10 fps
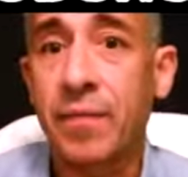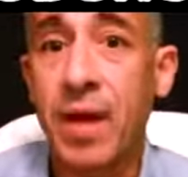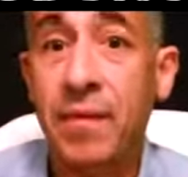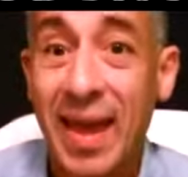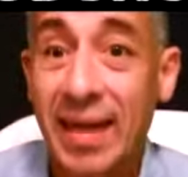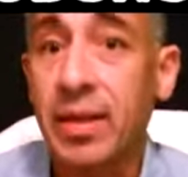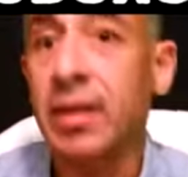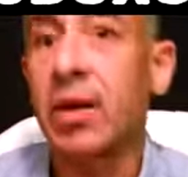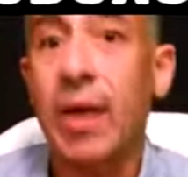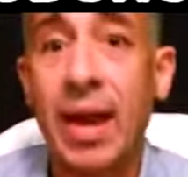if they have
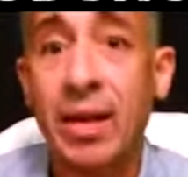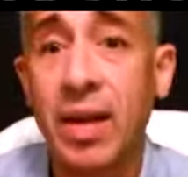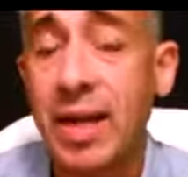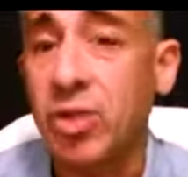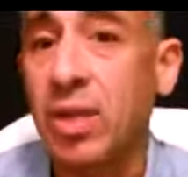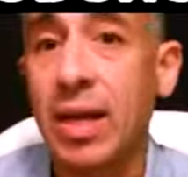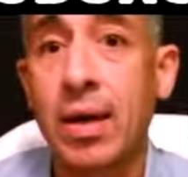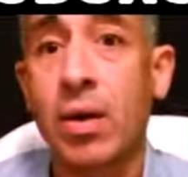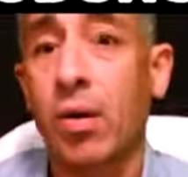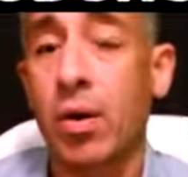ADD or
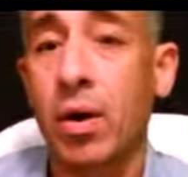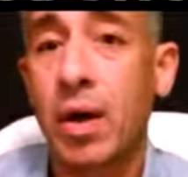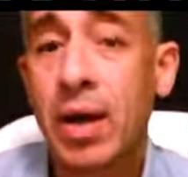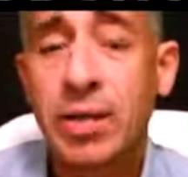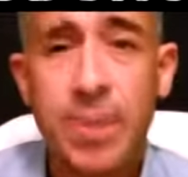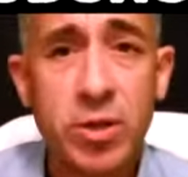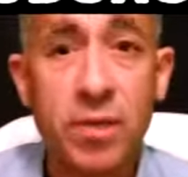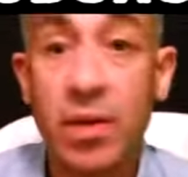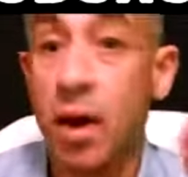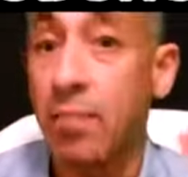ADHD or especially
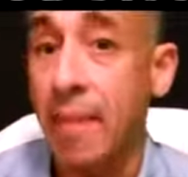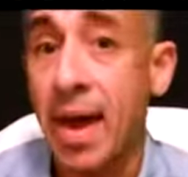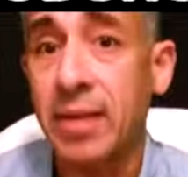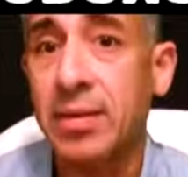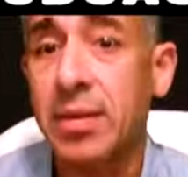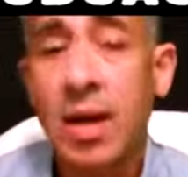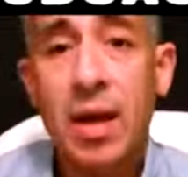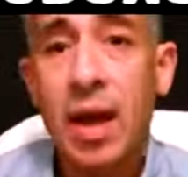if they're on meds